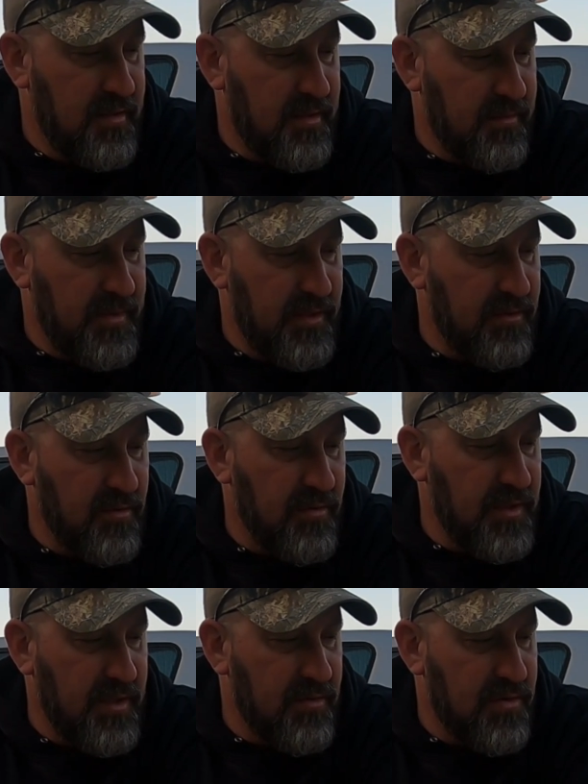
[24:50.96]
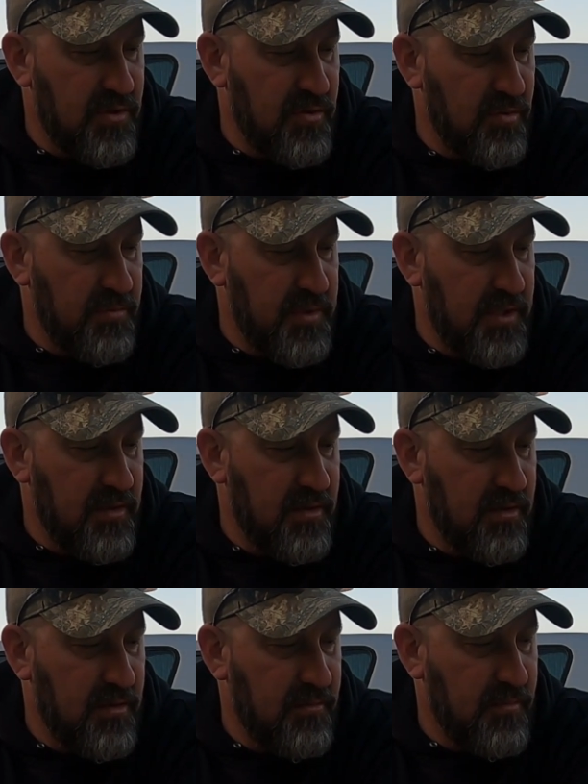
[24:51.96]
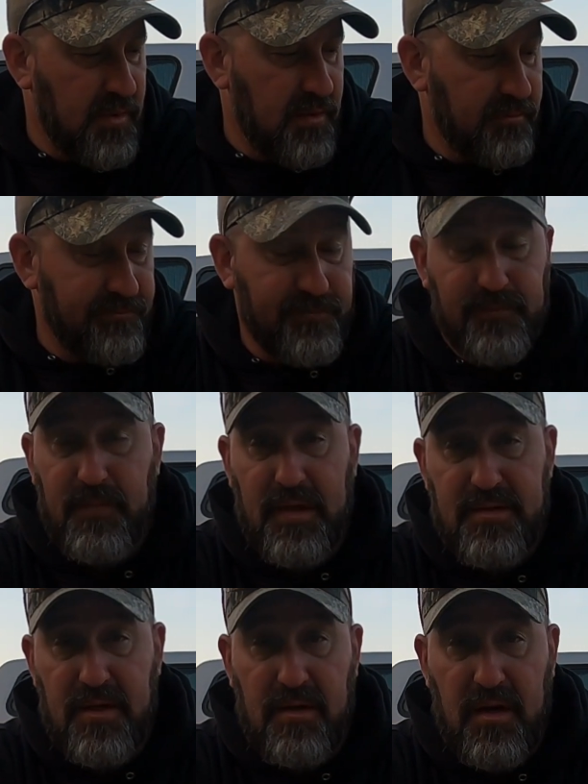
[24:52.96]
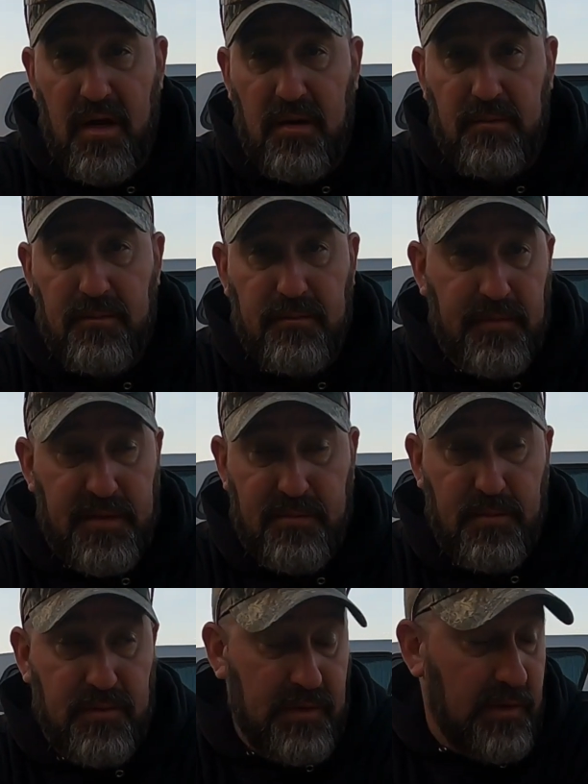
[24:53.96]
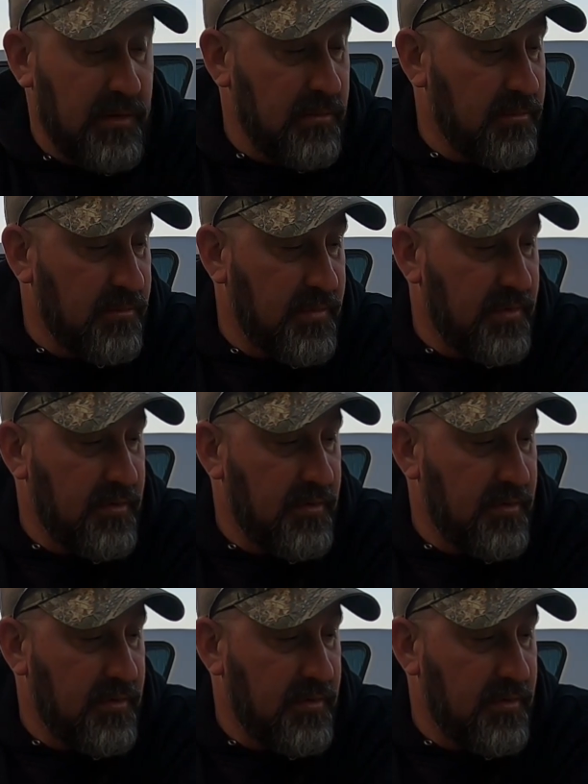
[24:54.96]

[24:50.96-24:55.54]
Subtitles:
I don't know where the other 2 would be, but they say they got them. I suppose they got them.